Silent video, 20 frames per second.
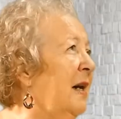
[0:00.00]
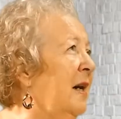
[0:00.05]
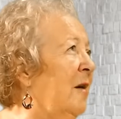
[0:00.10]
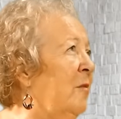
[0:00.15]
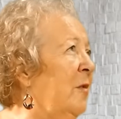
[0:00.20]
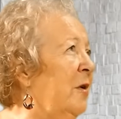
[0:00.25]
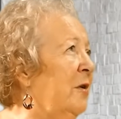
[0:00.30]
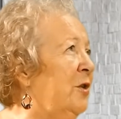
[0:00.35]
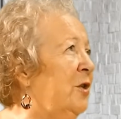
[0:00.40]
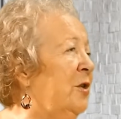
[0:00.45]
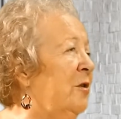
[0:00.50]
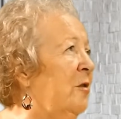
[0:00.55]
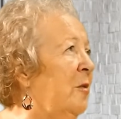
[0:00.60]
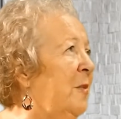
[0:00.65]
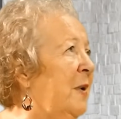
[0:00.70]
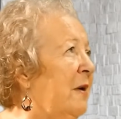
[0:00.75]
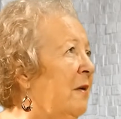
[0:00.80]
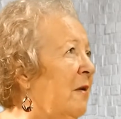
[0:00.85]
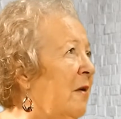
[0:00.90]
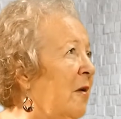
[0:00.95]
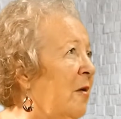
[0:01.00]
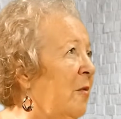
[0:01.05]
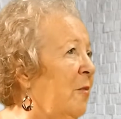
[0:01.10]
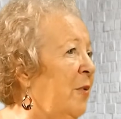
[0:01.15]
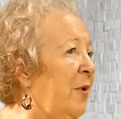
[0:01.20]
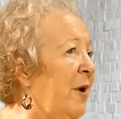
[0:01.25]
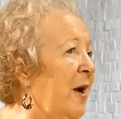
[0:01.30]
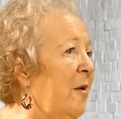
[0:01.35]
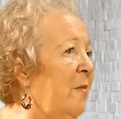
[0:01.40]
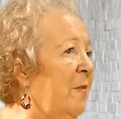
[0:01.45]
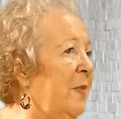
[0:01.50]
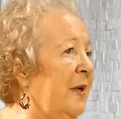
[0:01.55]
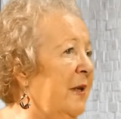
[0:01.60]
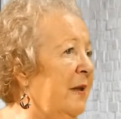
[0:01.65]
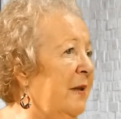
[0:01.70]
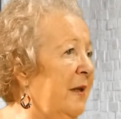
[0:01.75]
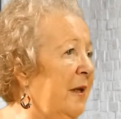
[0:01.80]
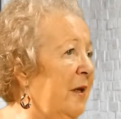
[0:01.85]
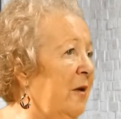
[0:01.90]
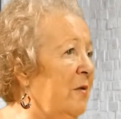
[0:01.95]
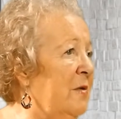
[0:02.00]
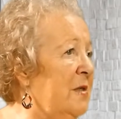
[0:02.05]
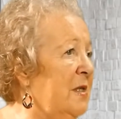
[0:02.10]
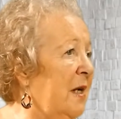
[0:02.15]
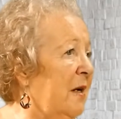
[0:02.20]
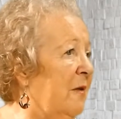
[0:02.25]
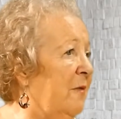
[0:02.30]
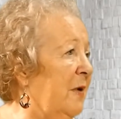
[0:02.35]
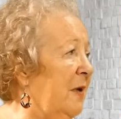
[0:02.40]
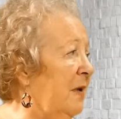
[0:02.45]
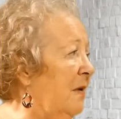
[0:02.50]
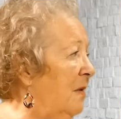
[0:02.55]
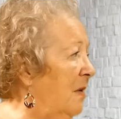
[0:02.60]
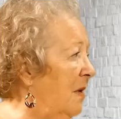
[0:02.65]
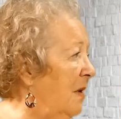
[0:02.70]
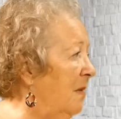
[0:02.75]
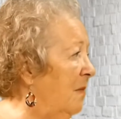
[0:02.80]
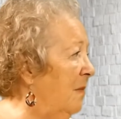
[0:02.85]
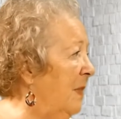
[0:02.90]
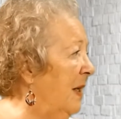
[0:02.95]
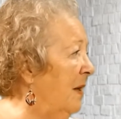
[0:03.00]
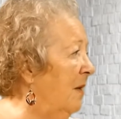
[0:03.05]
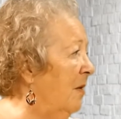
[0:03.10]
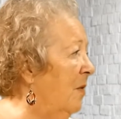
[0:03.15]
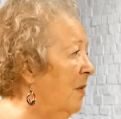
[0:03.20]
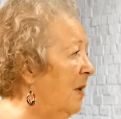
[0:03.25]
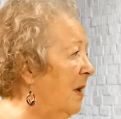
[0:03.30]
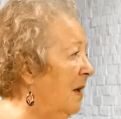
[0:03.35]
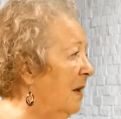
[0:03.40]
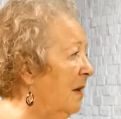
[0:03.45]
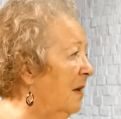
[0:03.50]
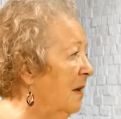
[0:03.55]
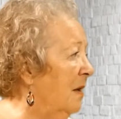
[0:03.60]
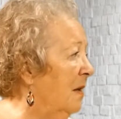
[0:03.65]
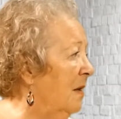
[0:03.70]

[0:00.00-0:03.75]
I'm not sure about Klong Prem, but they used to have in Bang Kwang.